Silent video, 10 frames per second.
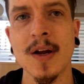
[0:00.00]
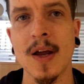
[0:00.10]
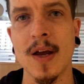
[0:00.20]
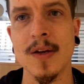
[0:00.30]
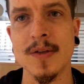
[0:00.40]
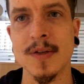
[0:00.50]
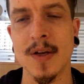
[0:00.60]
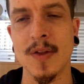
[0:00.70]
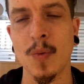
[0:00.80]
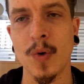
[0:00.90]
and
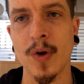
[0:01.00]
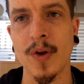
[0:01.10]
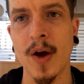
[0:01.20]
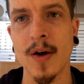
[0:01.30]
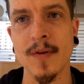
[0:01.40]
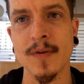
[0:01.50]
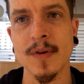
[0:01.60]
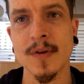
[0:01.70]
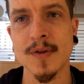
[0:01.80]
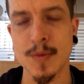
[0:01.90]
in the world of
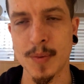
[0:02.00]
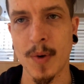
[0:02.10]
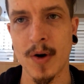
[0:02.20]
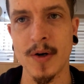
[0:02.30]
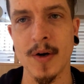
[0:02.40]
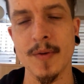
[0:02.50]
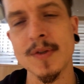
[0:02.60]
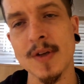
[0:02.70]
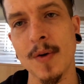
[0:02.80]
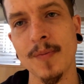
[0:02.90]
Super Mario.
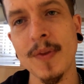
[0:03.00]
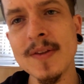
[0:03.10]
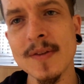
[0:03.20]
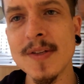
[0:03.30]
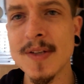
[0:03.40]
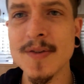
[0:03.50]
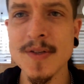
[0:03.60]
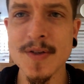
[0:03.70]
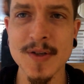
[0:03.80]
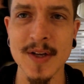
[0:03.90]
So that sounds
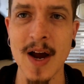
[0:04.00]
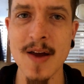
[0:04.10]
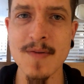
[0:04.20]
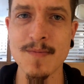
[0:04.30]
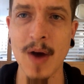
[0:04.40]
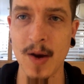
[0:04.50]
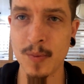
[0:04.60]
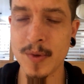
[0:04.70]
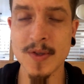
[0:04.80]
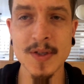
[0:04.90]
interesting. I
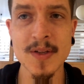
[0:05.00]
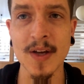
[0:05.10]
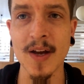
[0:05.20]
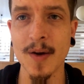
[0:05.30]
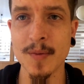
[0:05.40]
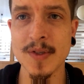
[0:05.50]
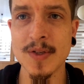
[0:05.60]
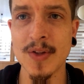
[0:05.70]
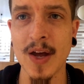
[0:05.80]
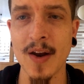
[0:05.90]
would see that. I would
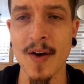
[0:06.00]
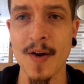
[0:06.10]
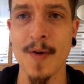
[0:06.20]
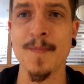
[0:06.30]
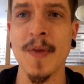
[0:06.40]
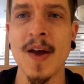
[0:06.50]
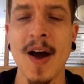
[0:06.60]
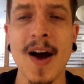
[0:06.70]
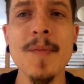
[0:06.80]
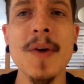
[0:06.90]
see that.
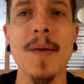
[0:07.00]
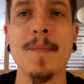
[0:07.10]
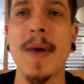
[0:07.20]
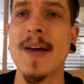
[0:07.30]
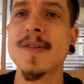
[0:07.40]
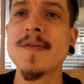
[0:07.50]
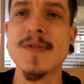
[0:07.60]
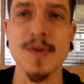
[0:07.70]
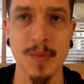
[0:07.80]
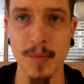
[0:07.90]
I am not a massive
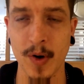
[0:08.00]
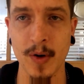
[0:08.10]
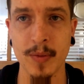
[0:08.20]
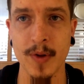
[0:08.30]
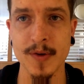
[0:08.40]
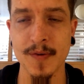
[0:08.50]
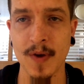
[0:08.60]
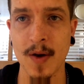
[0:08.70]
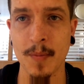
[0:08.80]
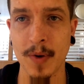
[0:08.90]
Super Mario Brothers
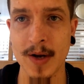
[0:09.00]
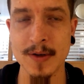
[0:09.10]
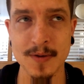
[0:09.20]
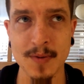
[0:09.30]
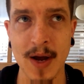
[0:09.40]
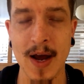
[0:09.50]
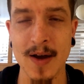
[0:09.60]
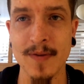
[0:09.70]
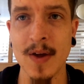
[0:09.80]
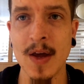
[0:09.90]
fan, but I do have